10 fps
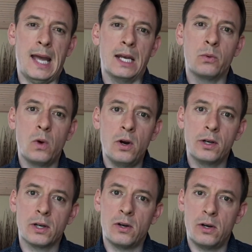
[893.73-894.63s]
And a
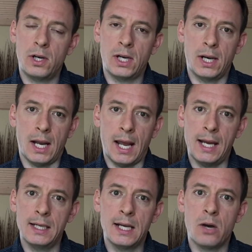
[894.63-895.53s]
word on
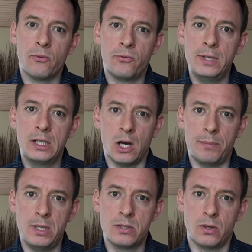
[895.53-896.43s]
handing out free
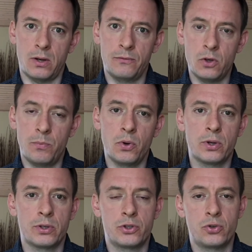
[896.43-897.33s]
copies of your
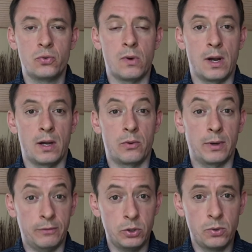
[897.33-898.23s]
book to
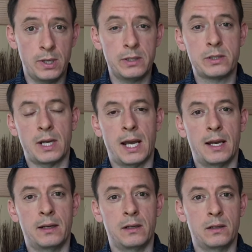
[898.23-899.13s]
reviewers
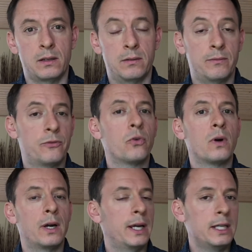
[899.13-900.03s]
and
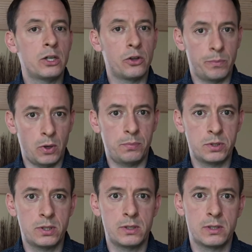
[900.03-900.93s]
for any other
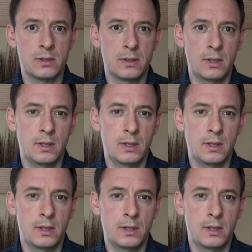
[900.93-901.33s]
purposes.